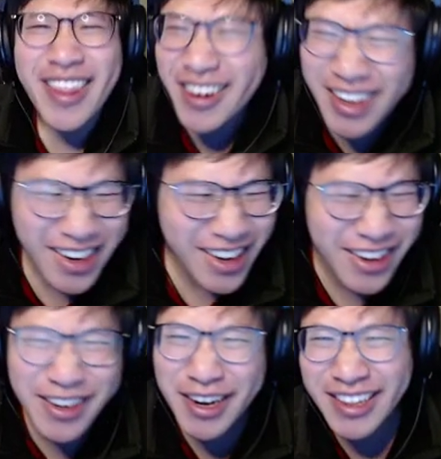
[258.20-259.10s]
they're gonna
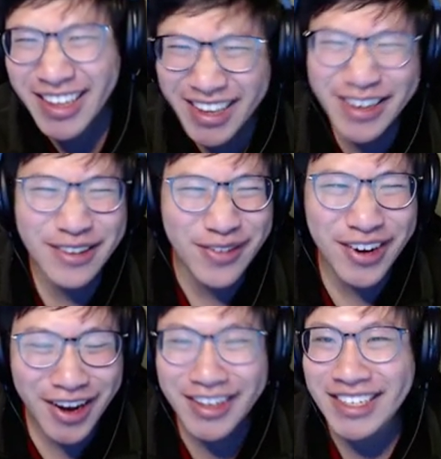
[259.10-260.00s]
they're gonna leave. They're
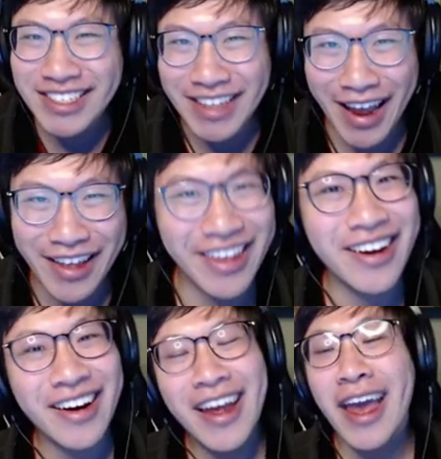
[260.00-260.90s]
not gonna stand
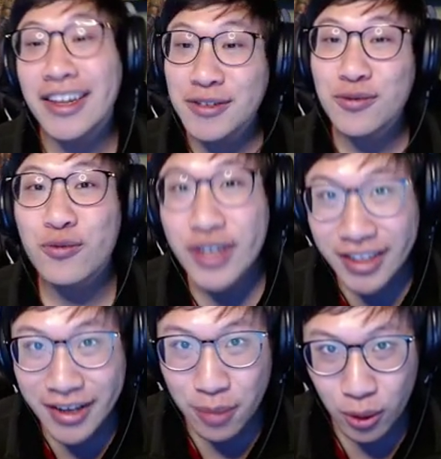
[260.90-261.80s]
there. And so it's
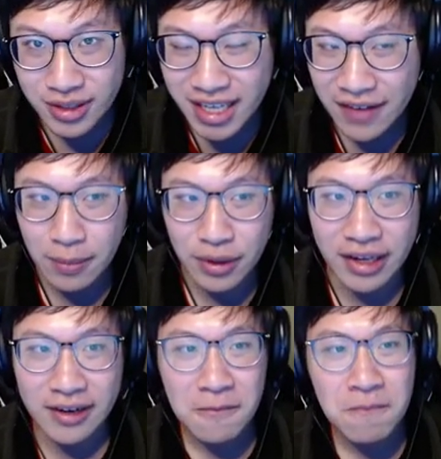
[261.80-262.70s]
really important to have a blink.